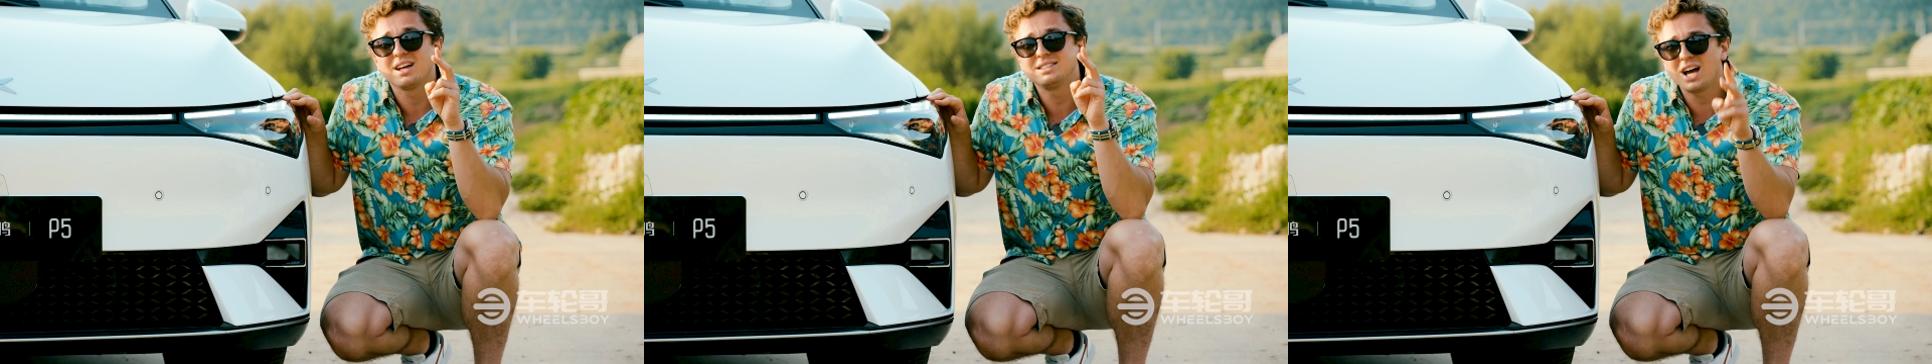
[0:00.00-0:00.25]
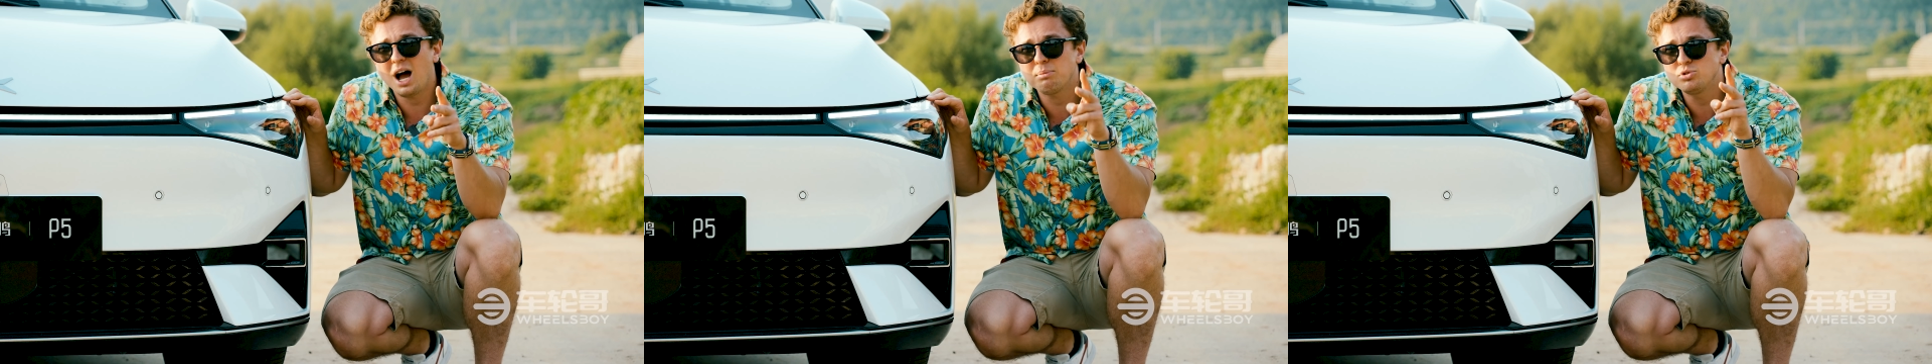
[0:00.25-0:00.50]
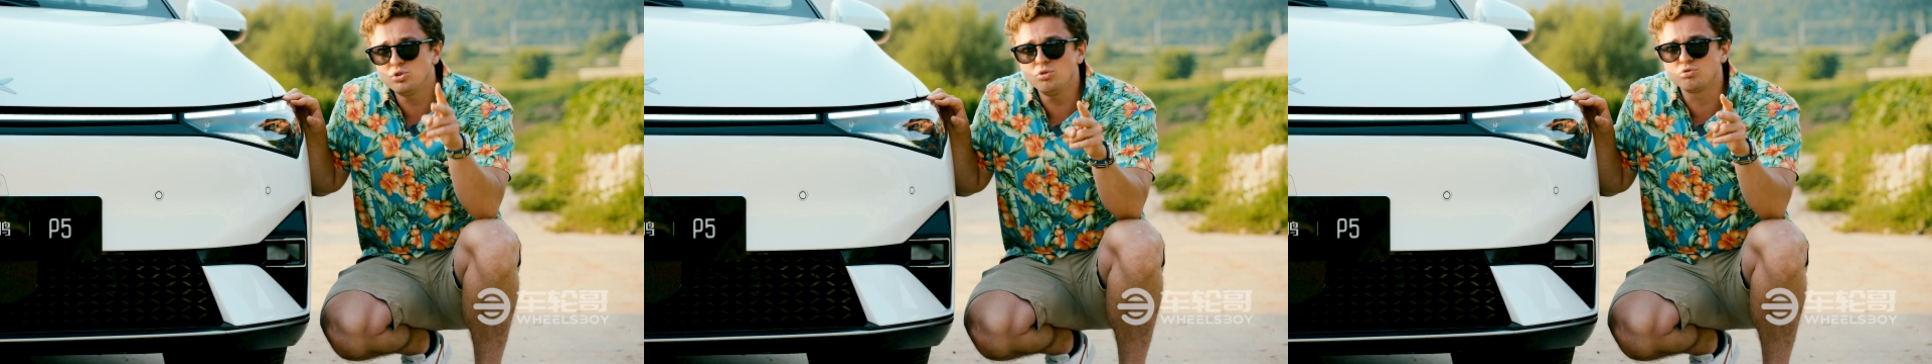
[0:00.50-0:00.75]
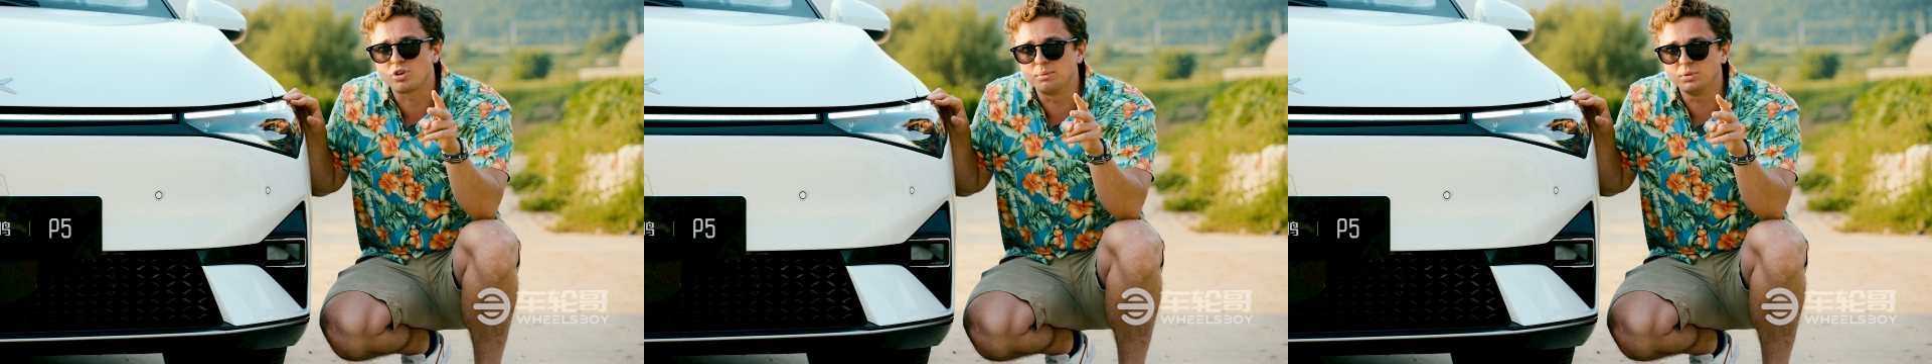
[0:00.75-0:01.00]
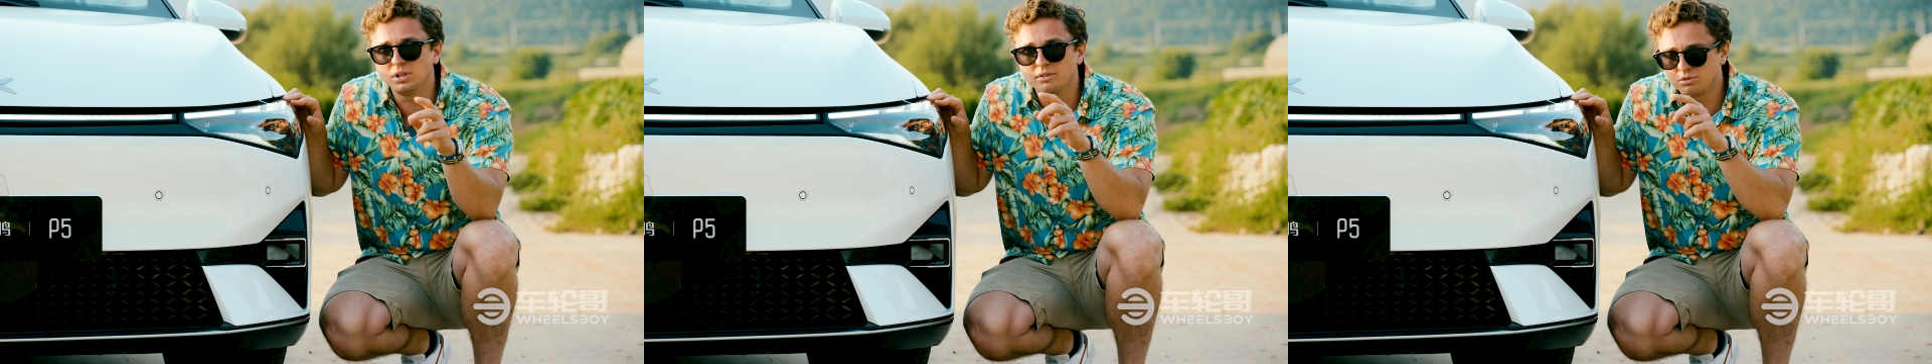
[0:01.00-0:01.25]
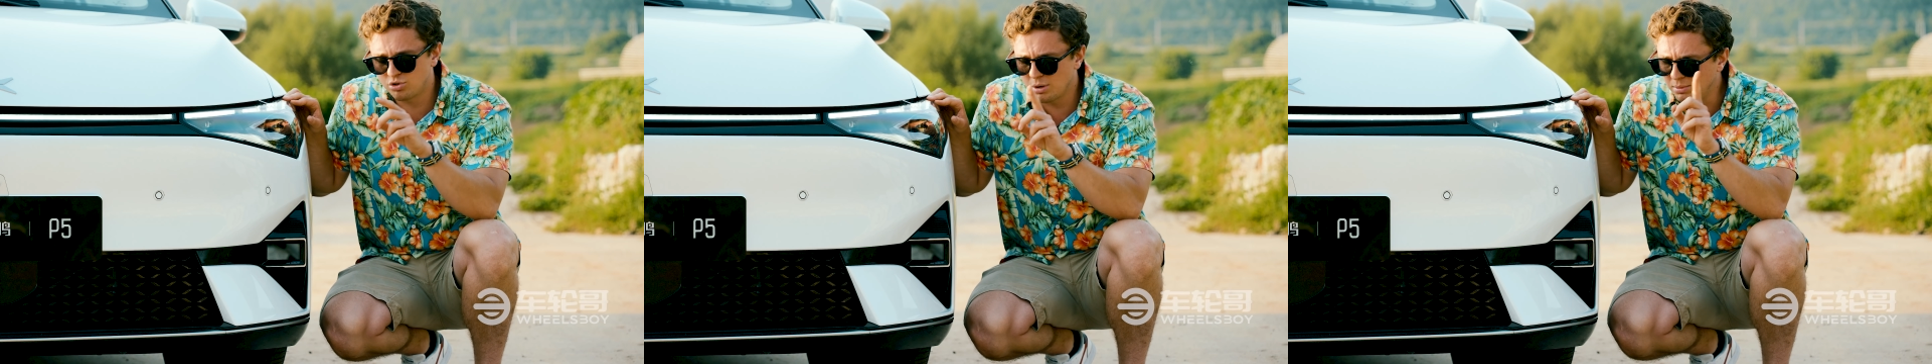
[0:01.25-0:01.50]
top 2 trim
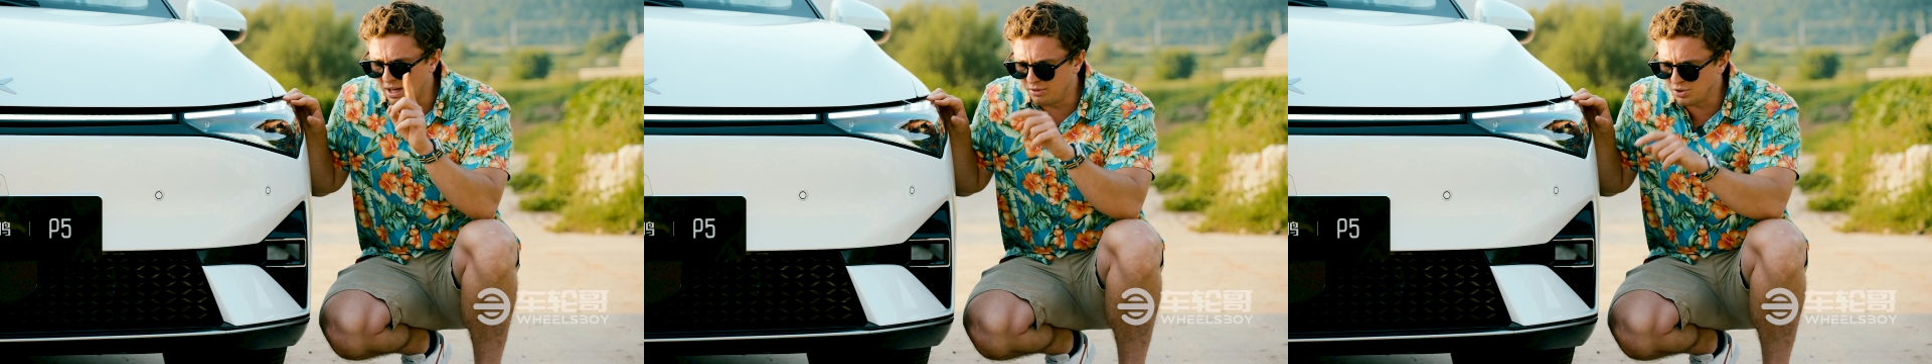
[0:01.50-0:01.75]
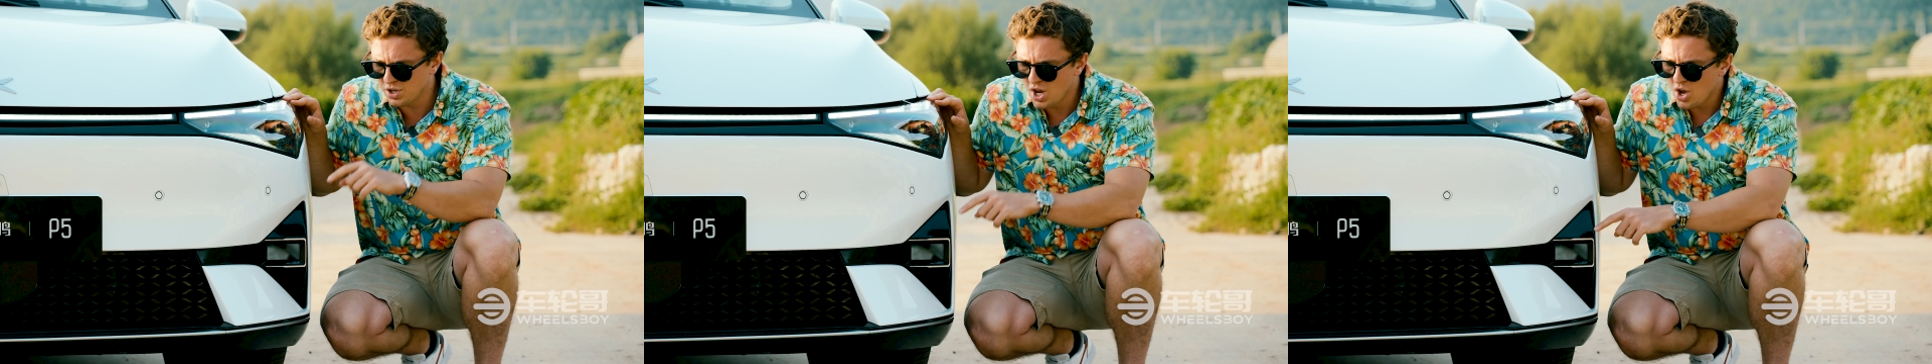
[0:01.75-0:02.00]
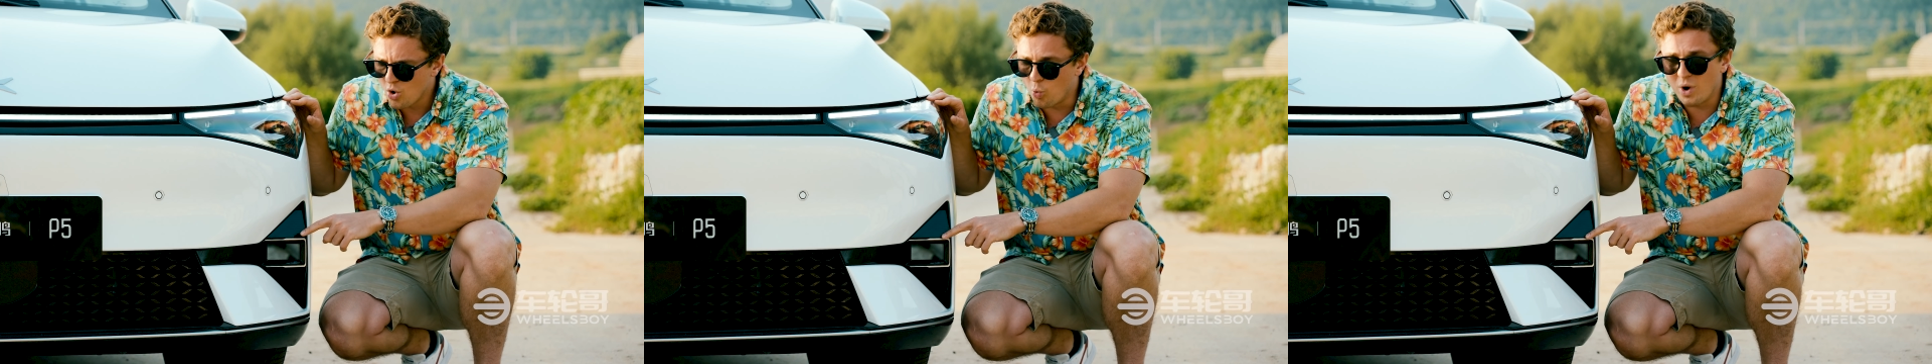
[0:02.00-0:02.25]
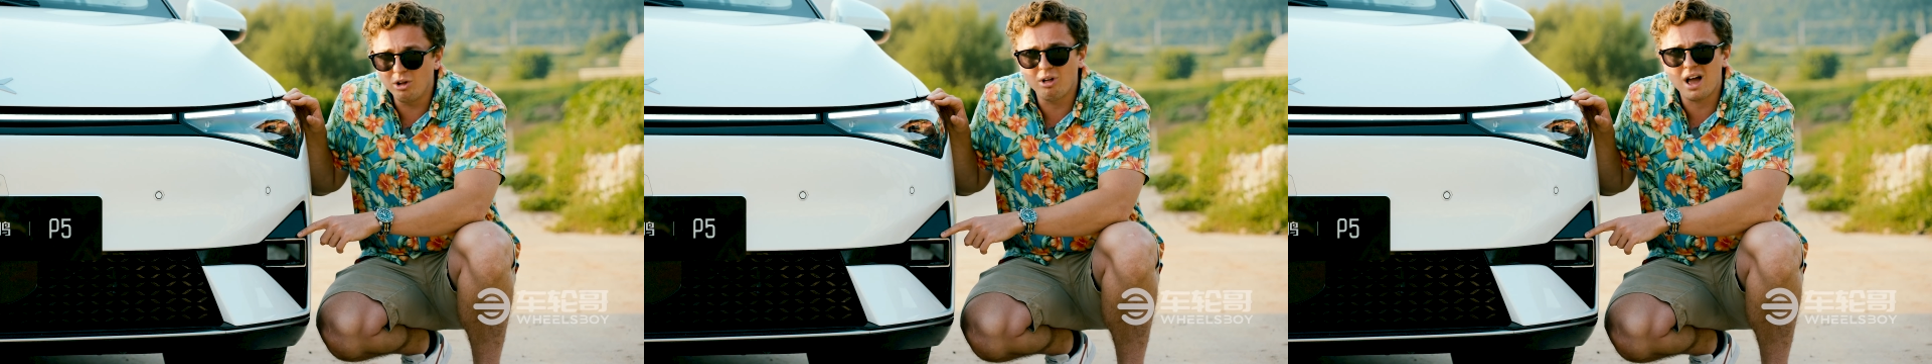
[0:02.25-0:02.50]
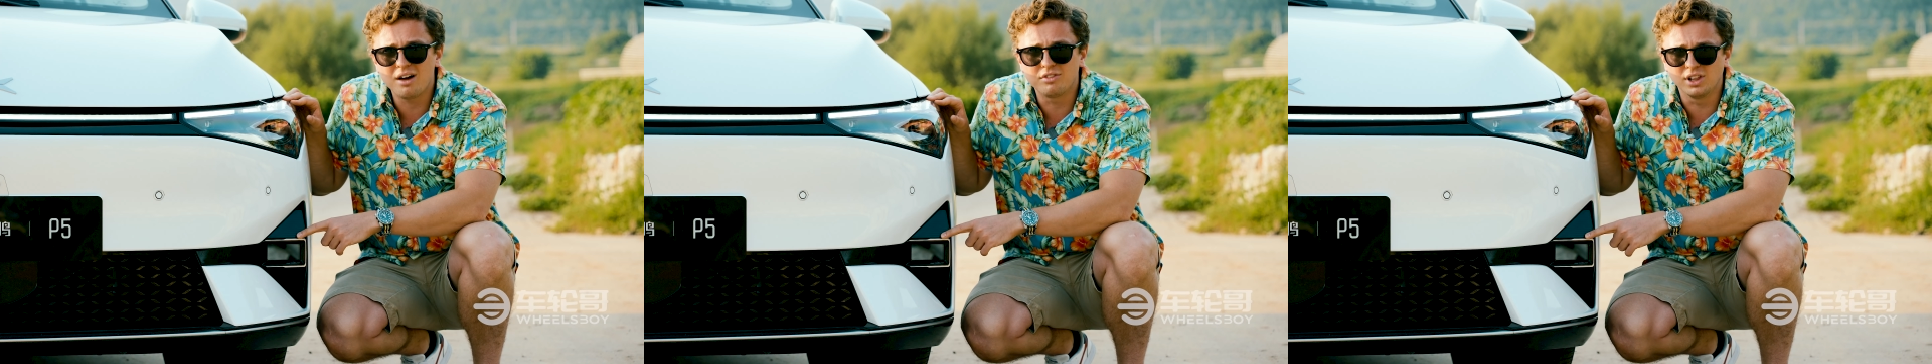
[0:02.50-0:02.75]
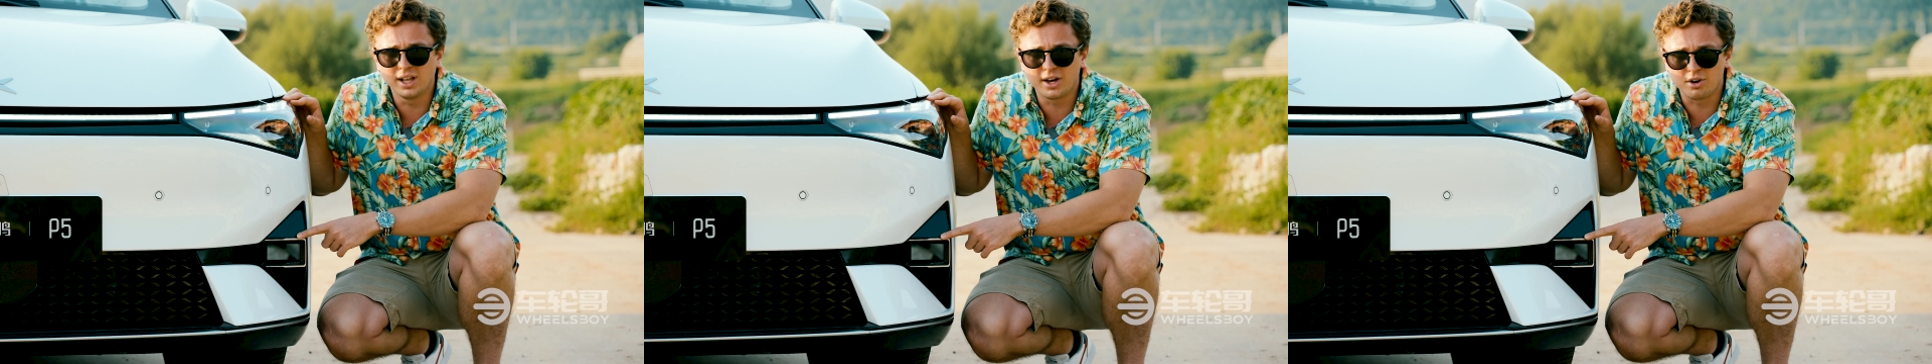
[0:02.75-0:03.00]
levels will have
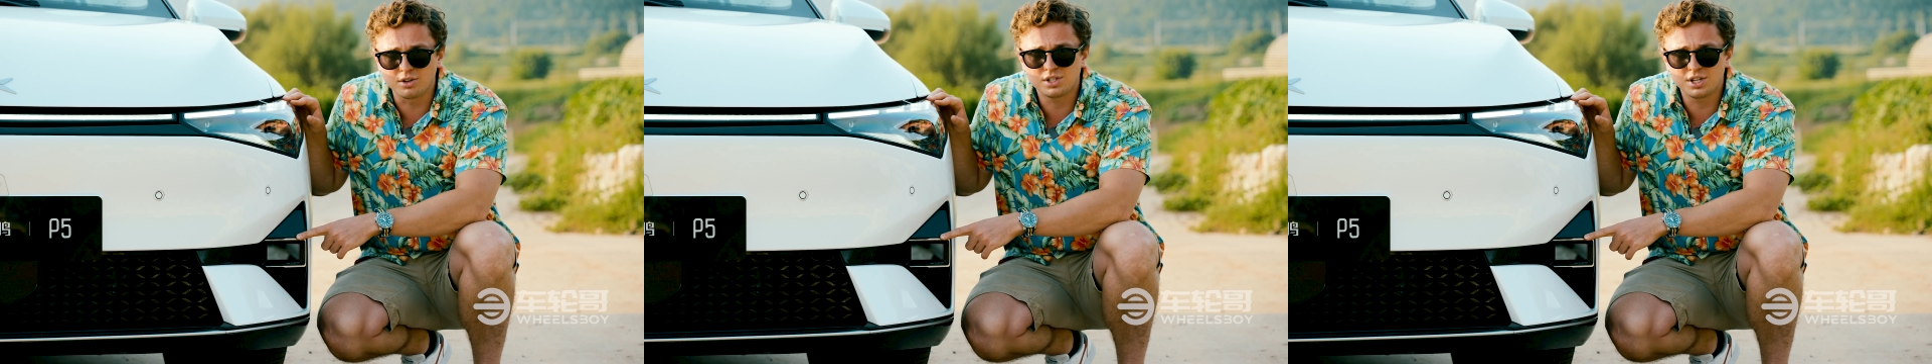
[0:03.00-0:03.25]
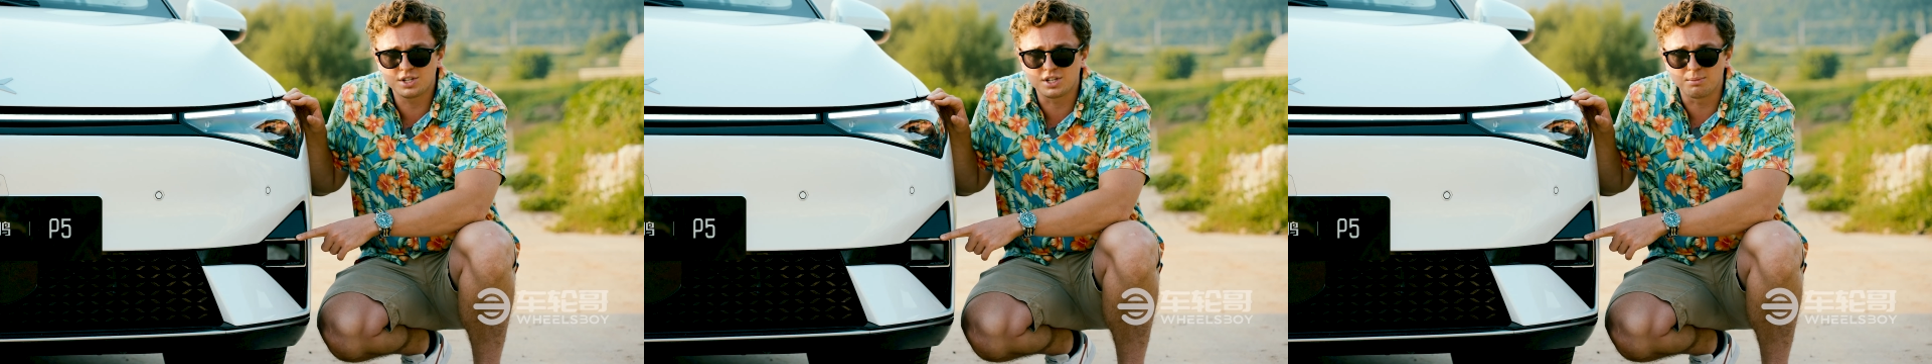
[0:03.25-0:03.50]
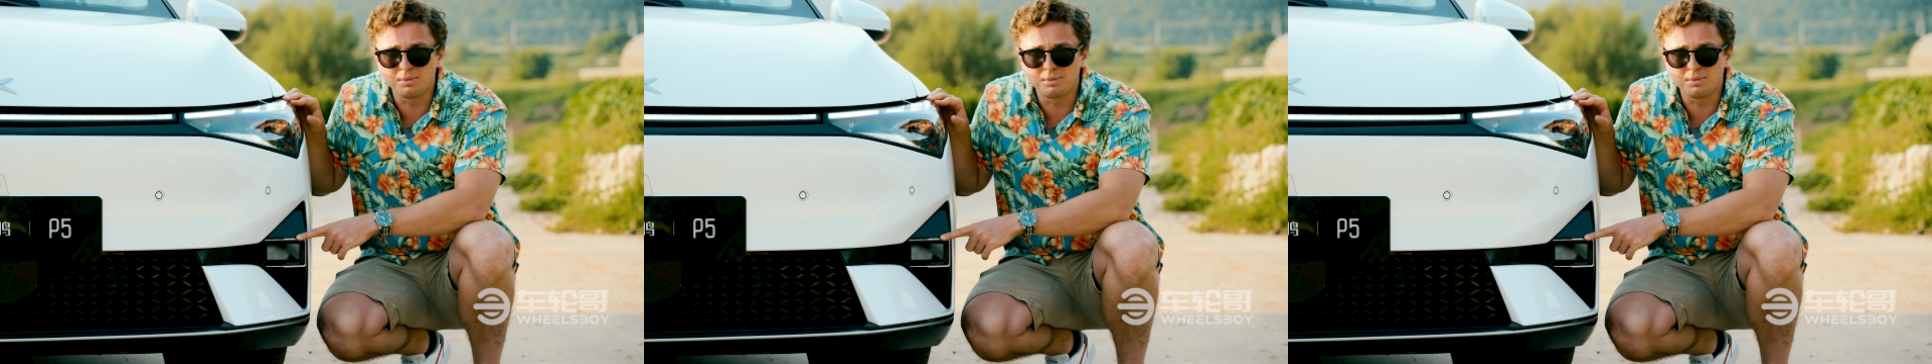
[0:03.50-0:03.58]
the LiDAR system.